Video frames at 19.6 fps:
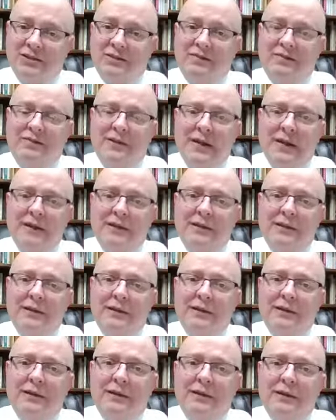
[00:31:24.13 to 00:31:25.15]
It's our faith.
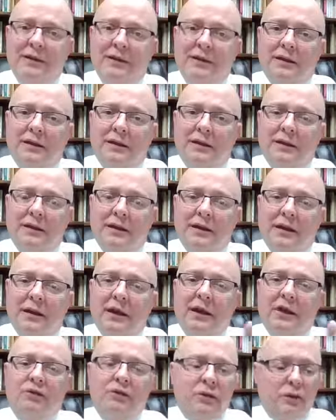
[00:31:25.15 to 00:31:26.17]

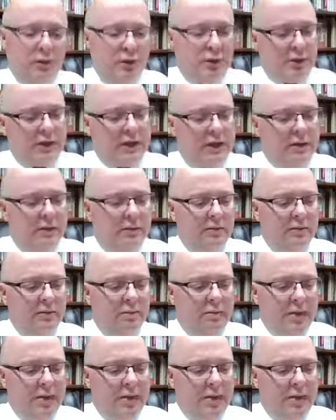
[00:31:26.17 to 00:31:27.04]
If you look in